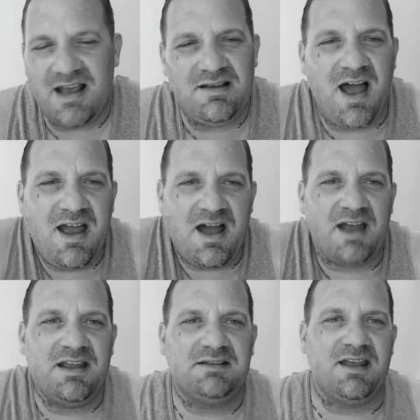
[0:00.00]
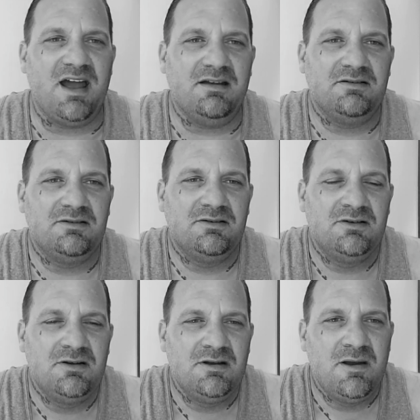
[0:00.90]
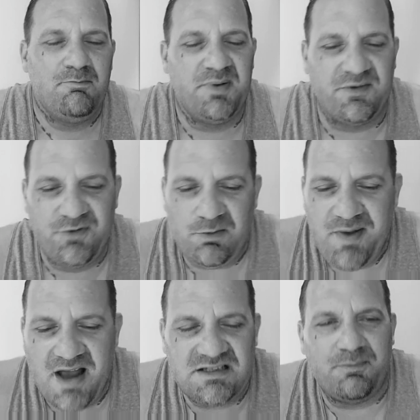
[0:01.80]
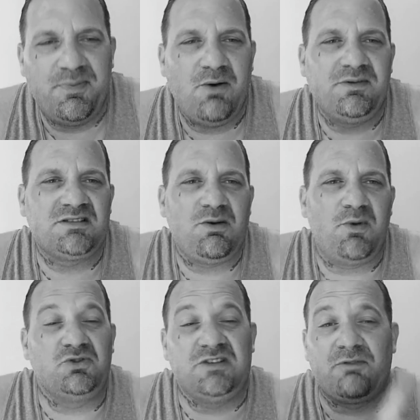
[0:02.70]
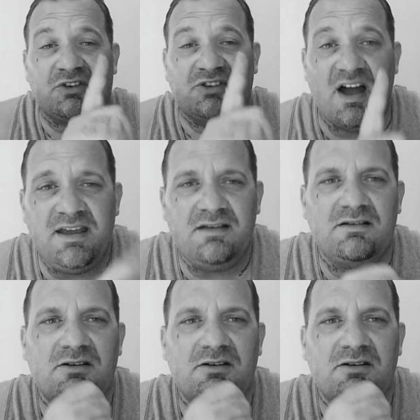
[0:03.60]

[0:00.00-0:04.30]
I get that. But if you're passing a pill into someone who's never done it